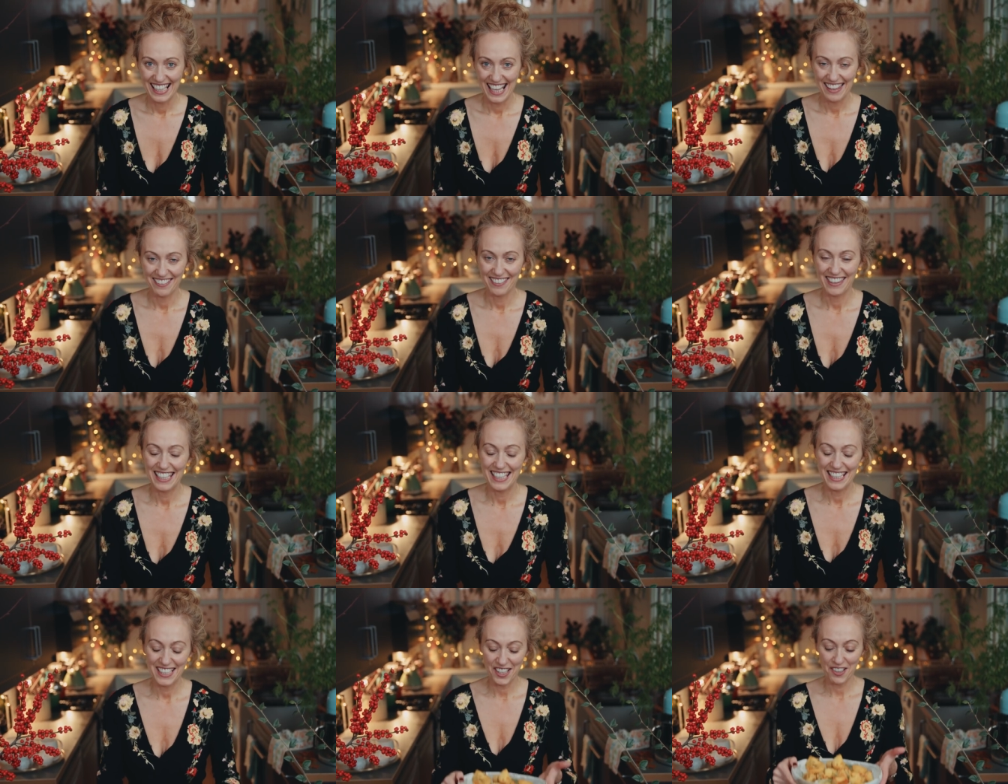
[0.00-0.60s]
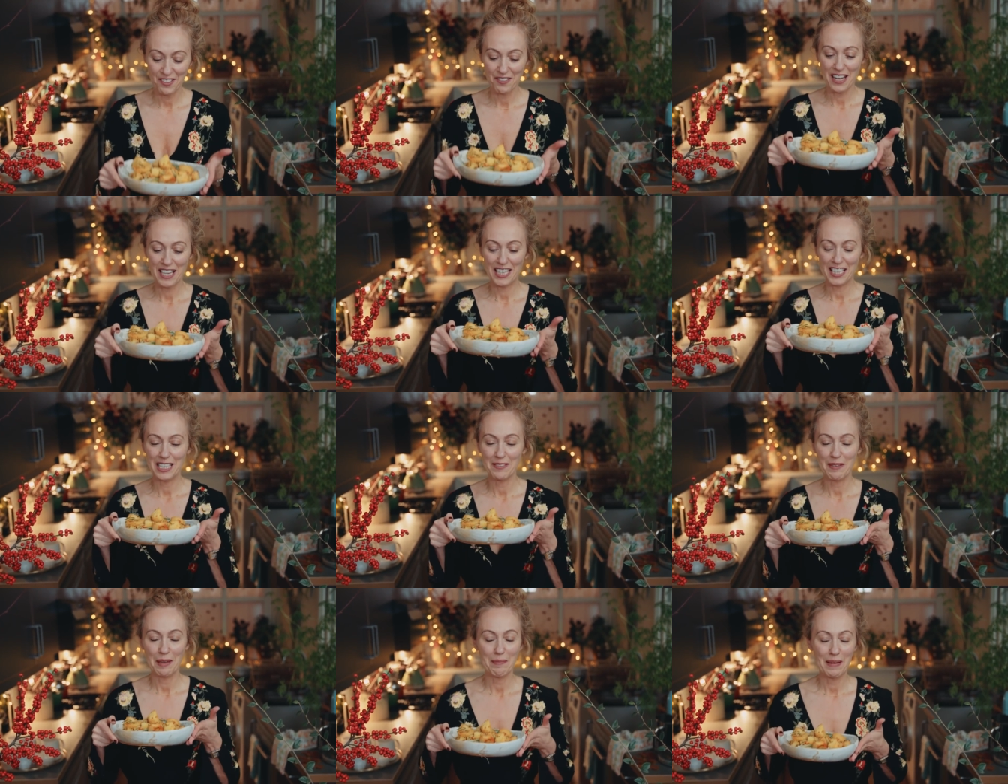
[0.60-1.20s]
And these are
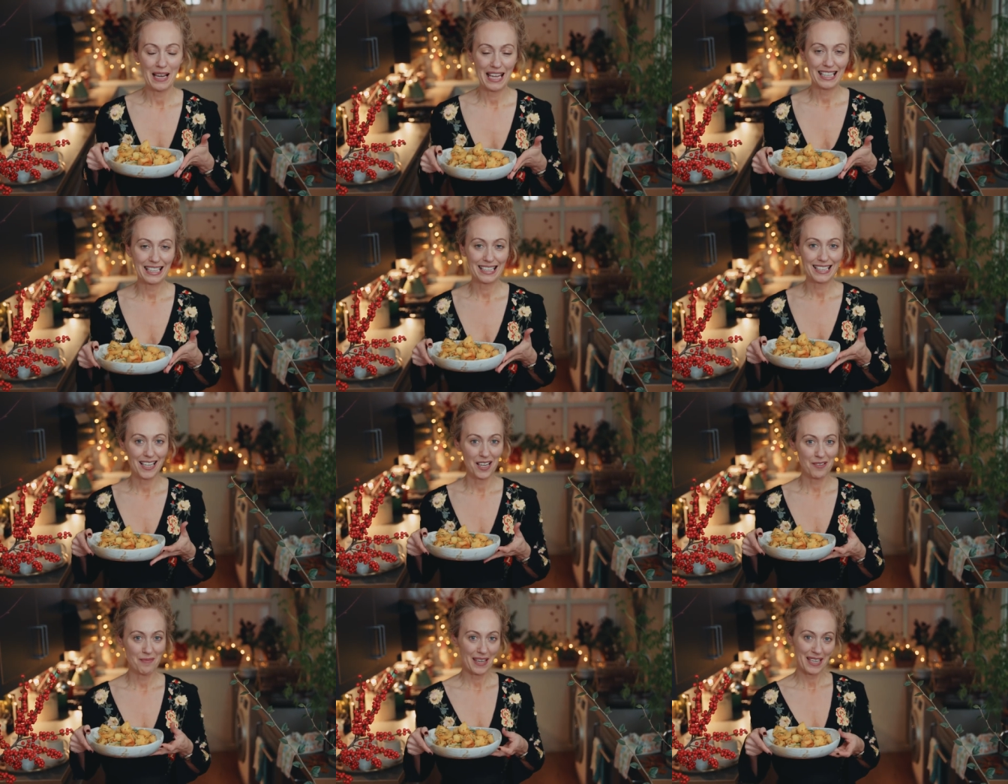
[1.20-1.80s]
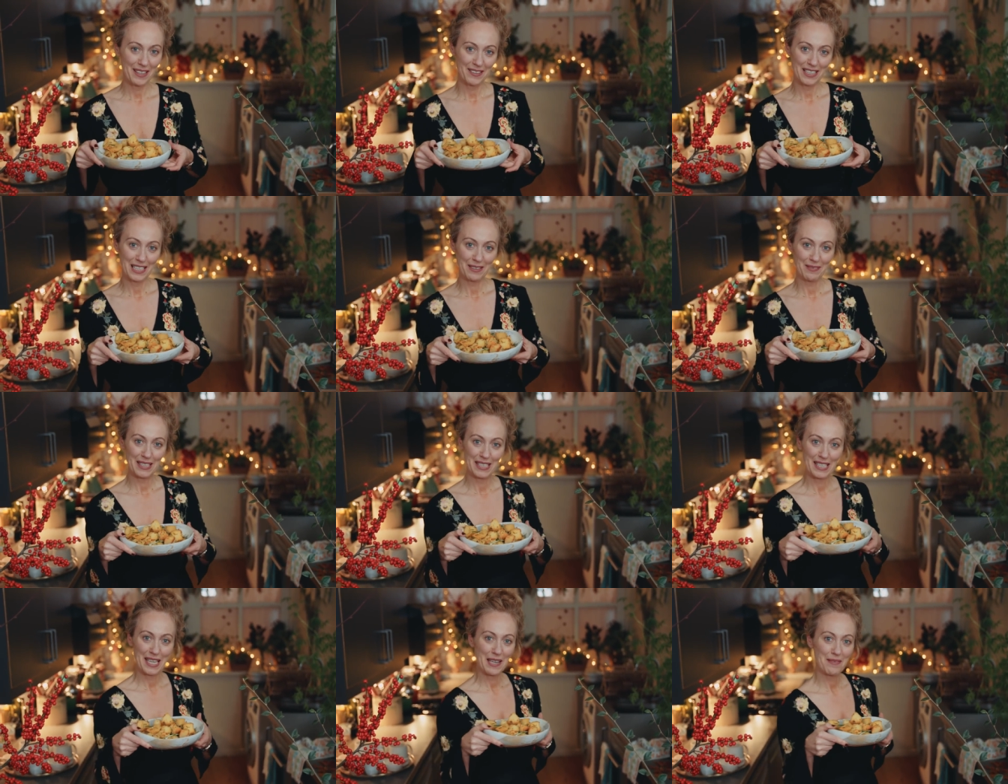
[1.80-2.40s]
ready to be placed on my
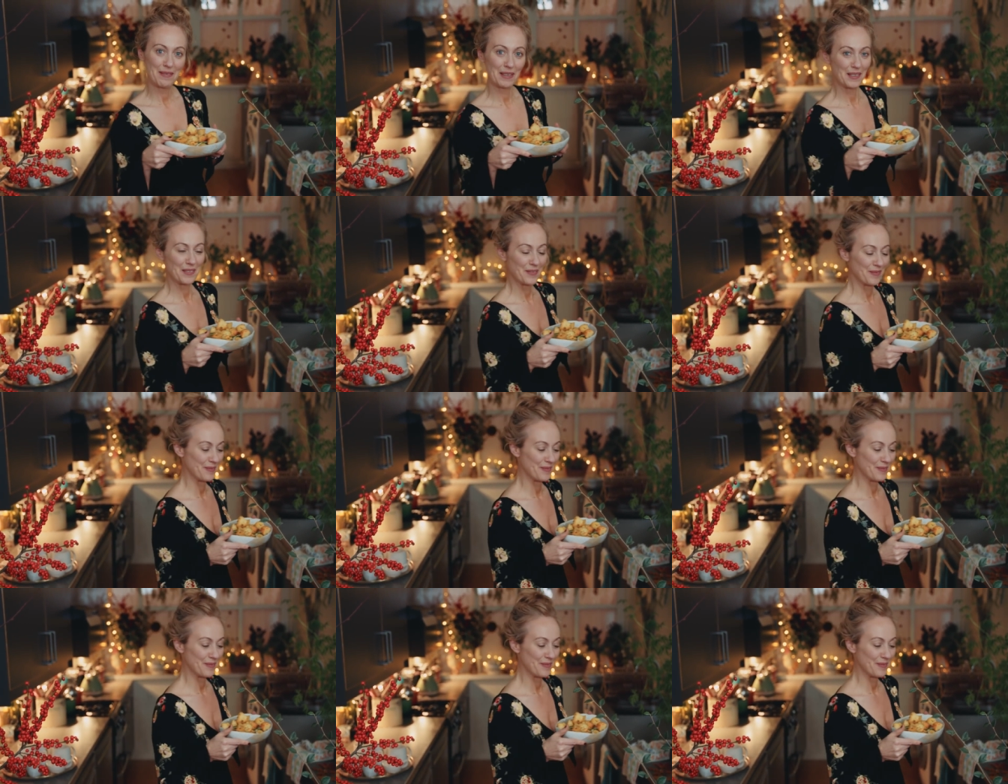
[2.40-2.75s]
Christmas table.